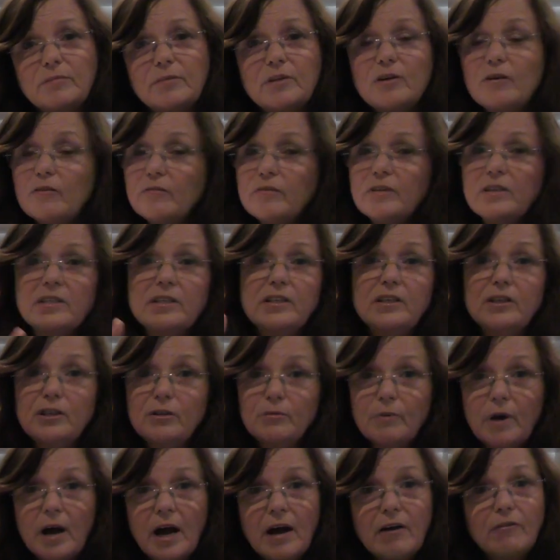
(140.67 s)
And obviously
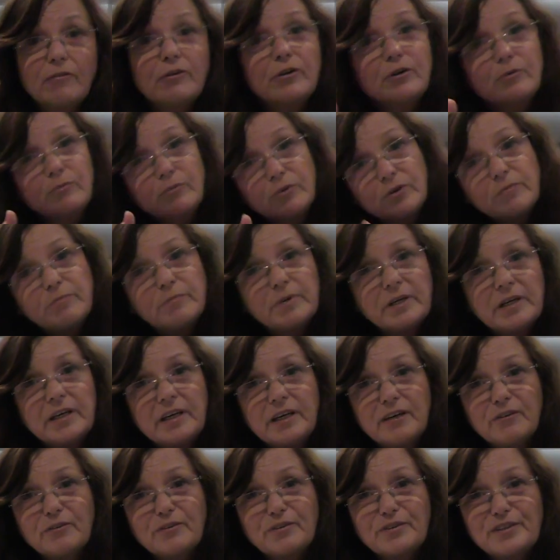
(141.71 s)
you are, or you wouldn't be
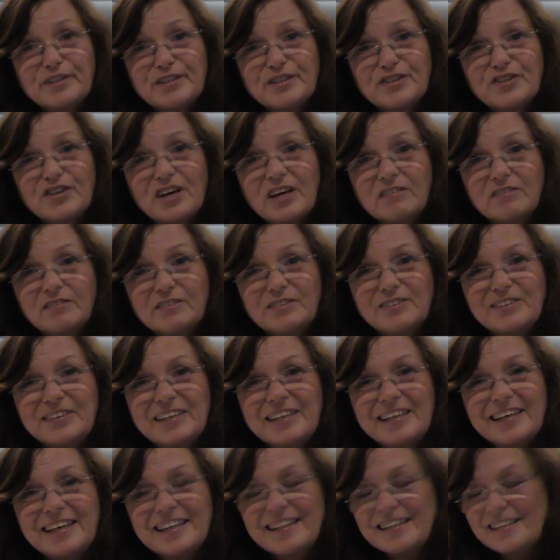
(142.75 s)
here on this channel
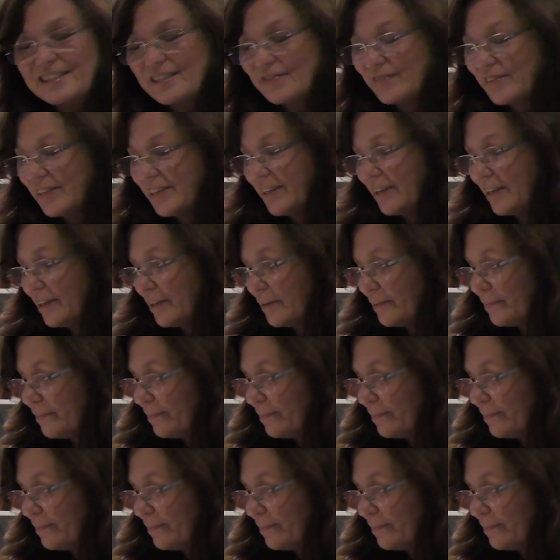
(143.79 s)
looking at this video.